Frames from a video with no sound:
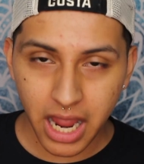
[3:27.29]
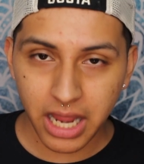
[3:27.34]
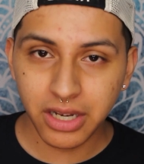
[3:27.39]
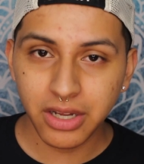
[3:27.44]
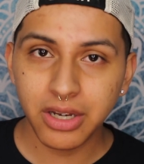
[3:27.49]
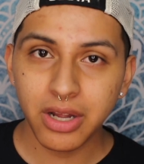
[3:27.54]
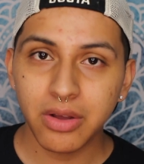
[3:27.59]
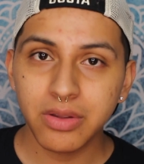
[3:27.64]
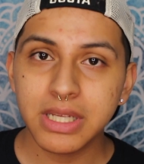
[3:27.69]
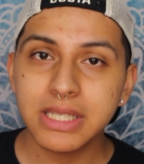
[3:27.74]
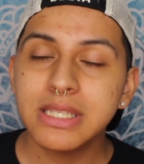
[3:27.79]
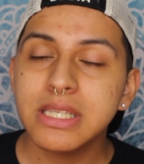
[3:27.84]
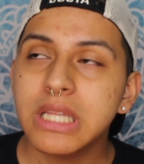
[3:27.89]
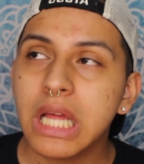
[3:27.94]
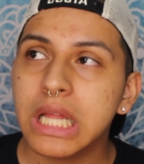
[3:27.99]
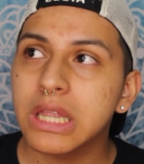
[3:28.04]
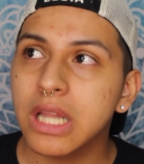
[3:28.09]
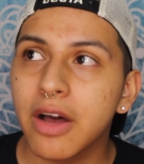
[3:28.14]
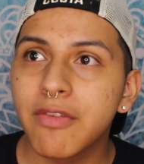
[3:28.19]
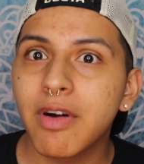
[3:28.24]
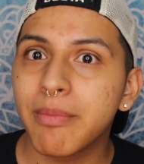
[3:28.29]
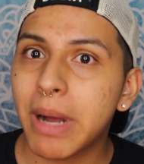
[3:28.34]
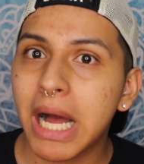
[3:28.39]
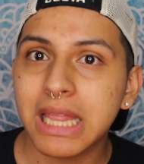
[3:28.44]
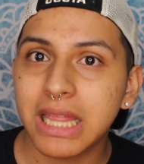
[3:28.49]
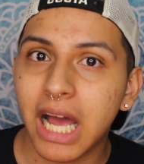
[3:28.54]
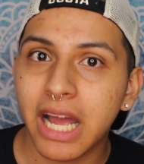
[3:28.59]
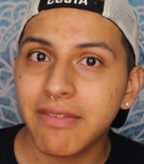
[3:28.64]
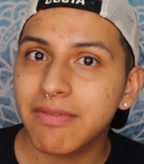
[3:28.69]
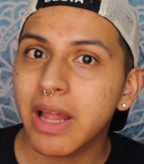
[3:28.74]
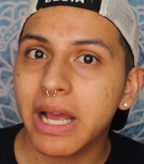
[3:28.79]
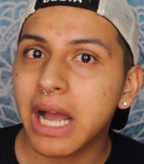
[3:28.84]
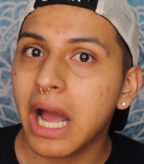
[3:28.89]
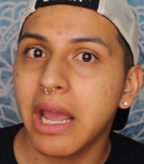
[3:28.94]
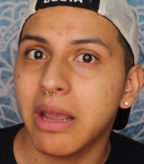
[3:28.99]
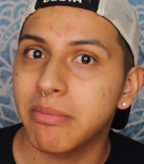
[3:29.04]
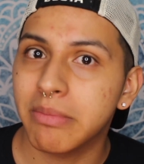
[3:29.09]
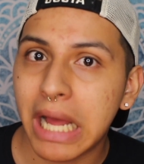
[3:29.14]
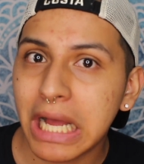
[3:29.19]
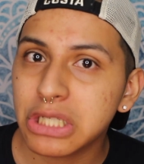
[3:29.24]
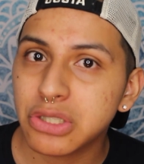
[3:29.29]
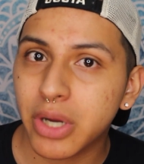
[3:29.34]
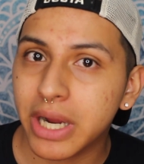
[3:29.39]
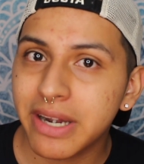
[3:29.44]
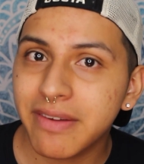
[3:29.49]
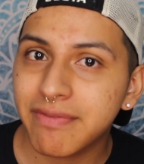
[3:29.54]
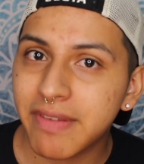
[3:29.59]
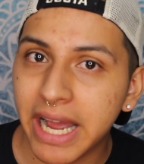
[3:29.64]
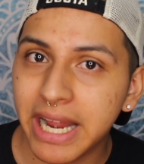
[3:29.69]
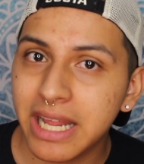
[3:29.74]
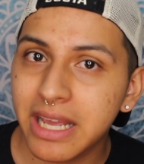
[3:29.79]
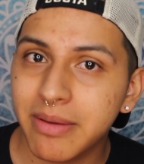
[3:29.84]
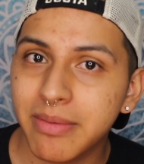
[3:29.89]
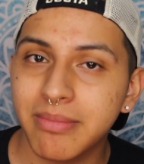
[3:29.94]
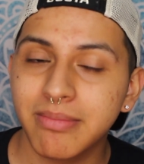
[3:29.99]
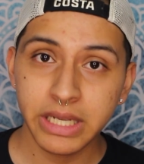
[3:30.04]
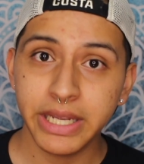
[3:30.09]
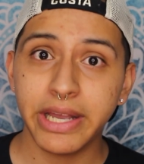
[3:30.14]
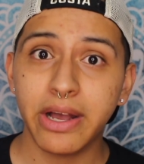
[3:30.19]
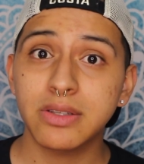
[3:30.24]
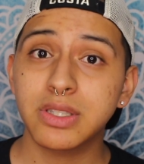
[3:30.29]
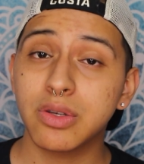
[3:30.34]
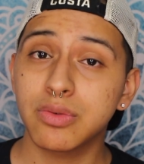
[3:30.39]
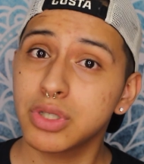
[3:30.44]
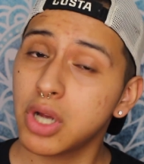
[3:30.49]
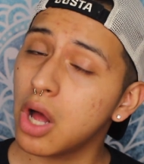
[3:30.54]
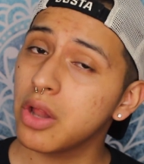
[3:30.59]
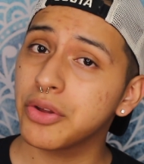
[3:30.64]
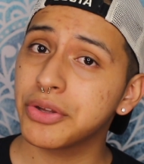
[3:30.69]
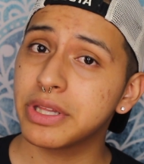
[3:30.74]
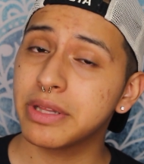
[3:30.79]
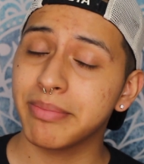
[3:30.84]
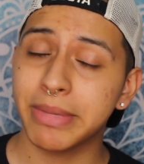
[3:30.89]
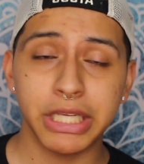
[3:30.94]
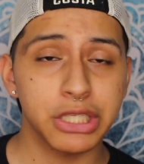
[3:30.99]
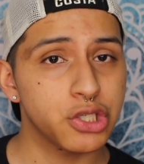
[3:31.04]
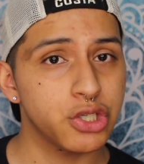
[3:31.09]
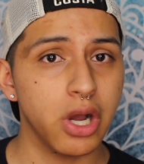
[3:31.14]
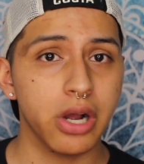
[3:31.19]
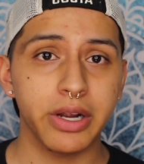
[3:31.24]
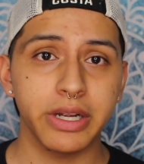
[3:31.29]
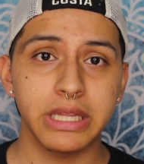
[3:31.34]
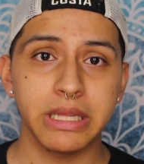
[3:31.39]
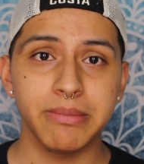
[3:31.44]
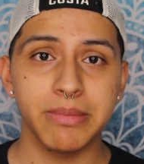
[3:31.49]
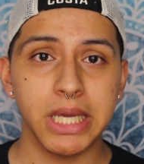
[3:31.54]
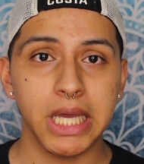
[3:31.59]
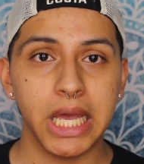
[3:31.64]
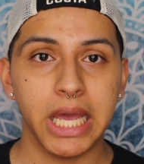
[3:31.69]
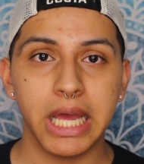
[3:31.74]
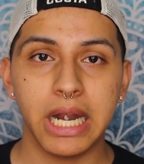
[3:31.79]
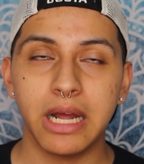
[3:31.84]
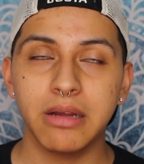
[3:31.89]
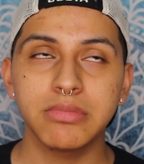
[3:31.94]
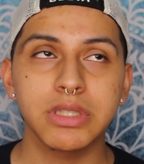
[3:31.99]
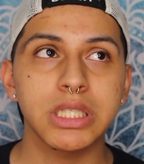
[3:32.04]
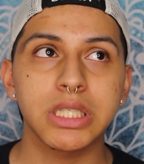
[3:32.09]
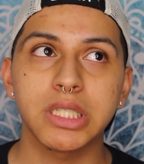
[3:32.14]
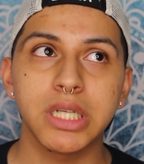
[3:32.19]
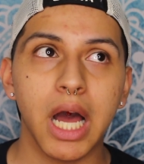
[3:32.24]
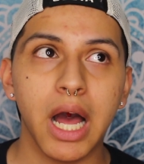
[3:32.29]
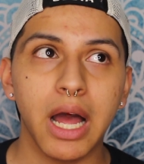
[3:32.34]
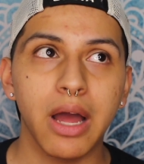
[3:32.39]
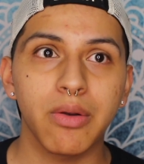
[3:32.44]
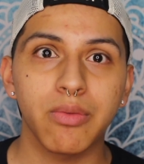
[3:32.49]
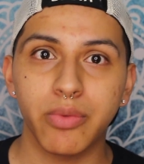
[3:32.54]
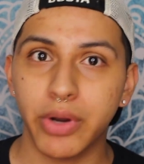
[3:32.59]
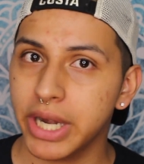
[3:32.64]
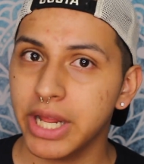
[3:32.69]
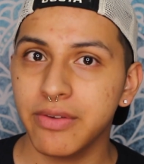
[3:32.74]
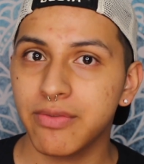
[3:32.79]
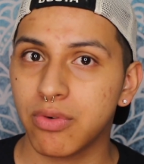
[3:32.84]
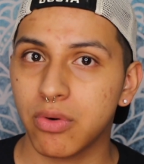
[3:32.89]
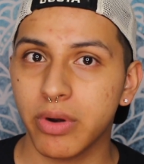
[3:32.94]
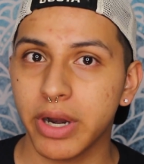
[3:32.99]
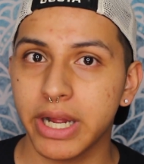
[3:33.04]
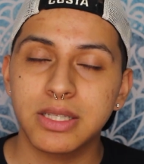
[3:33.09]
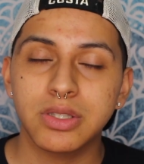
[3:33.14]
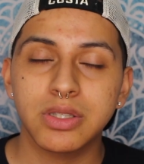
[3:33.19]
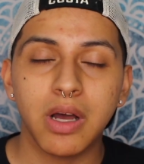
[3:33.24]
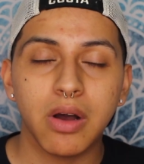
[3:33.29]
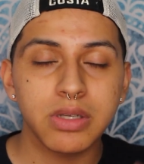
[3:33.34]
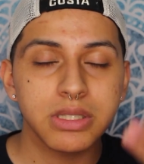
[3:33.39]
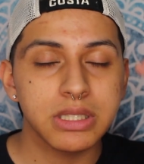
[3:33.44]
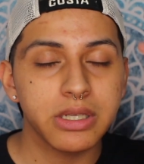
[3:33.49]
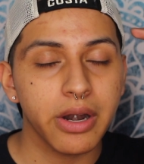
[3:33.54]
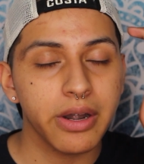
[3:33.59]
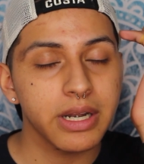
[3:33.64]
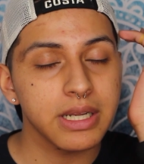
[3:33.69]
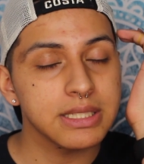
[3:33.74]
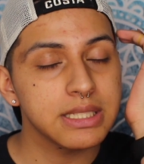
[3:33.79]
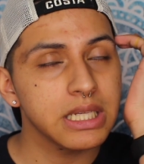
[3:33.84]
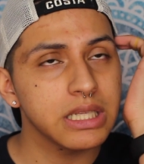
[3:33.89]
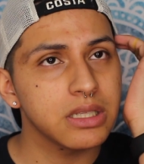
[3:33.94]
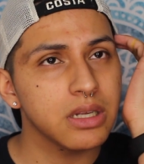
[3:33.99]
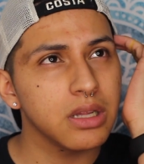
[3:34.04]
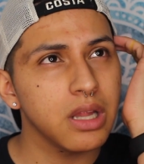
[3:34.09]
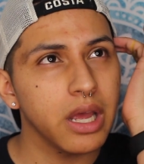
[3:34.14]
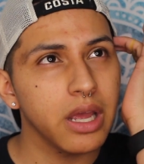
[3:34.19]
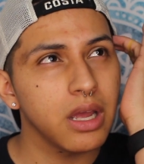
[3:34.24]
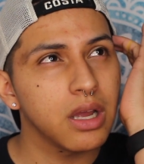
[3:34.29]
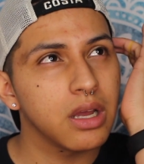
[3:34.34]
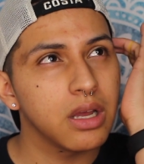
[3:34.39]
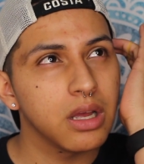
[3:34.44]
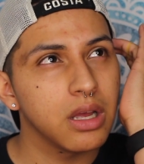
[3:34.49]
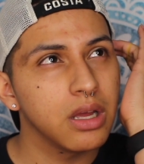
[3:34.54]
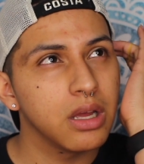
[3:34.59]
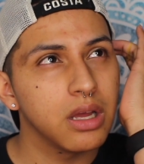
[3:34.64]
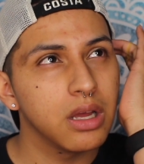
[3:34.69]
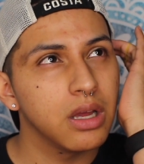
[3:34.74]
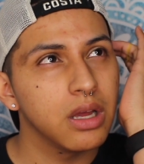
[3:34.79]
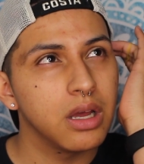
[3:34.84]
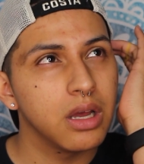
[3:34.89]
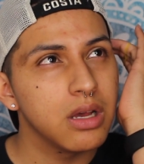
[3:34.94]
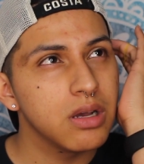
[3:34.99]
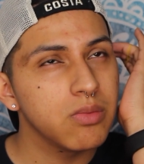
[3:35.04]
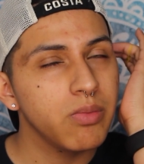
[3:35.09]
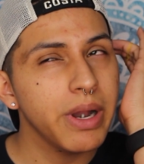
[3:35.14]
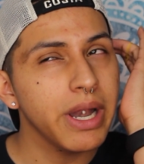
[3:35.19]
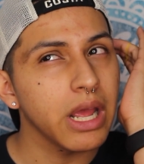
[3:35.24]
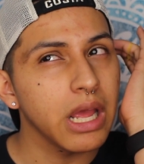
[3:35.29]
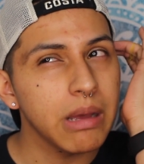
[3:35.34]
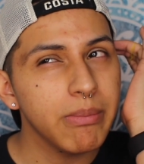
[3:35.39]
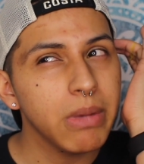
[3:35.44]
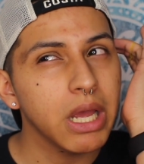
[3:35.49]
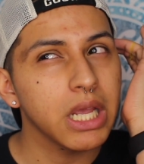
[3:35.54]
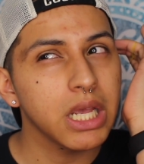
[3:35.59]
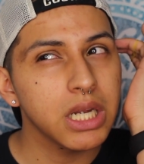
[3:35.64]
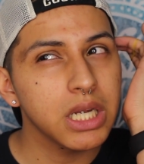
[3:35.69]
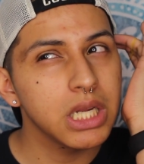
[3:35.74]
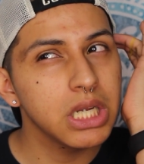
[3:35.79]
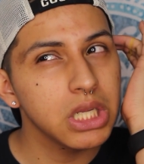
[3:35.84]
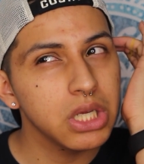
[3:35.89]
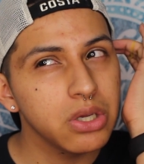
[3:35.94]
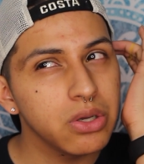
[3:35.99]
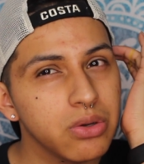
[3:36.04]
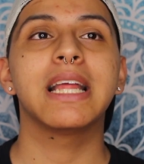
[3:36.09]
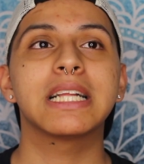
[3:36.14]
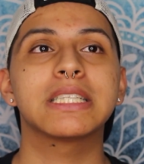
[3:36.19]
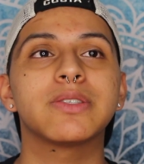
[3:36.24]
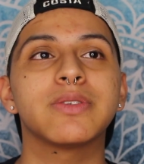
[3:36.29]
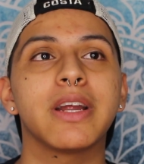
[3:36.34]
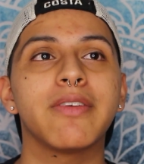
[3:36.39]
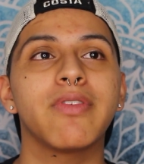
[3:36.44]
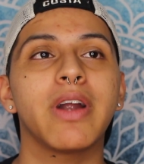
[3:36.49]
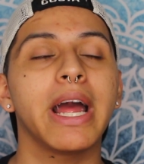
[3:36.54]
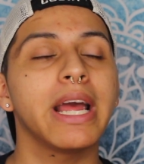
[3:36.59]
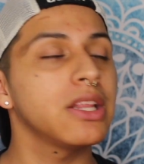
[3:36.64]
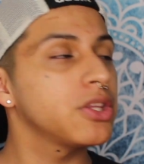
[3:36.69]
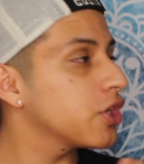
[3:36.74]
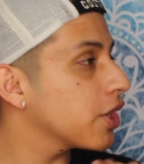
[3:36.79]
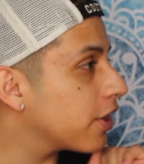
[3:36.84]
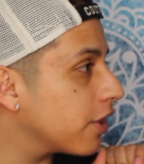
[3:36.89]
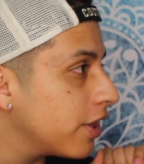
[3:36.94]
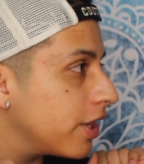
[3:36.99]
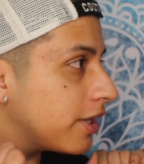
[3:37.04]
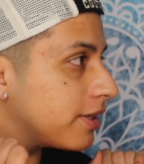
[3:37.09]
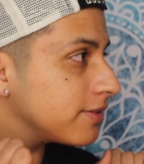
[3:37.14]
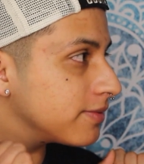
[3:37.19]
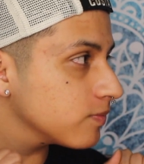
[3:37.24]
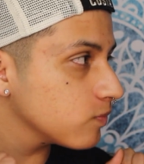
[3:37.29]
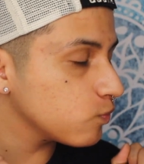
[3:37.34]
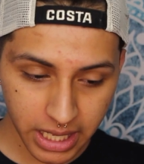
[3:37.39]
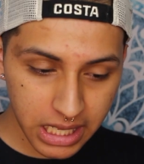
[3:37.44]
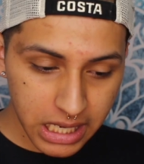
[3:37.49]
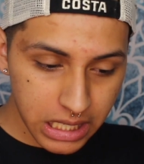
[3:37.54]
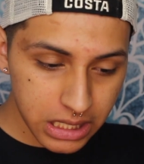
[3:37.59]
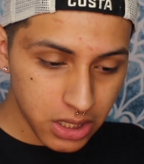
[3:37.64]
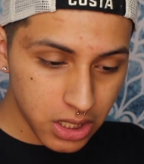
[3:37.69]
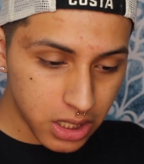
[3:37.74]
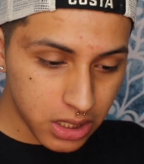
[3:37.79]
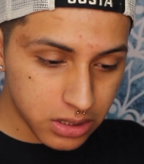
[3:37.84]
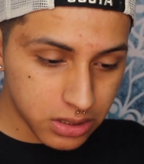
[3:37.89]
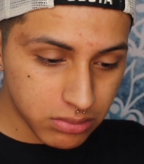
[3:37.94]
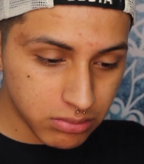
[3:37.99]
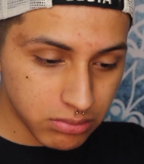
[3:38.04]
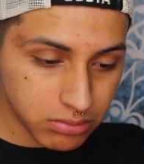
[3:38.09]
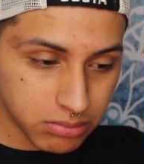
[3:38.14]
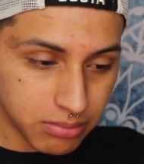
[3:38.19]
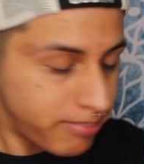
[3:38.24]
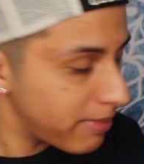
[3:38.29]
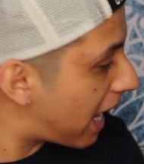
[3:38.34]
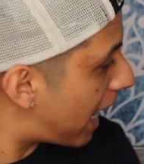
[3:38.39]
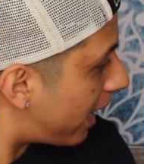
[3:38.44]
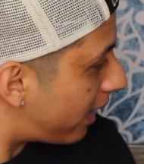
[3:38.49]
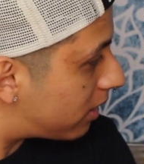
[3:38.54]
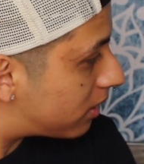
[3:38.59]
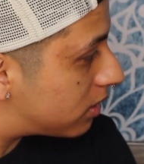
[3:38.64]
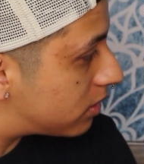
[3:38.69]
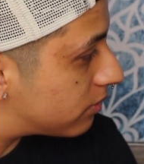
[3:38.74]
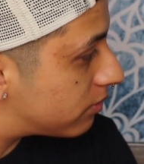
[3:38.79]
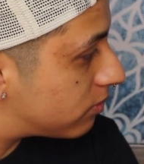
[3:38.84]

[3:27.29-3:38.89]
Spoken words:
And you know, this is the love of my life. Like, I am not trying to fight him. He got so taller than me, stronger than me, and I'm just not ready for it. And so I was starting to sit there like, what am I gonna do? And that's whenever I turn and I look back